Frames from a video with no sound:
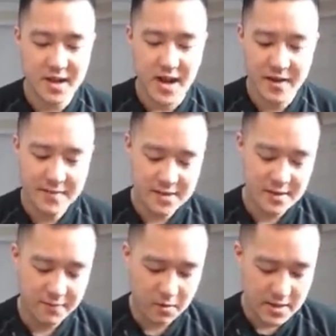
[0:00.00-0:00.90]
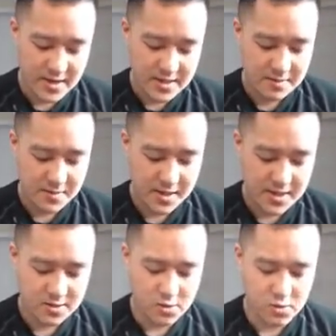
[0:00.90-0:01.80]
Obviously, for
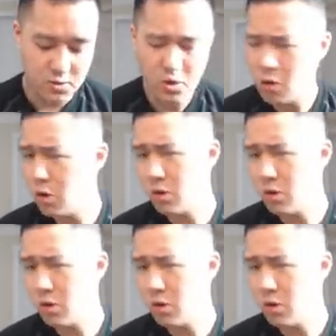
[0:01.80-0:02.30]
ETBs, there's no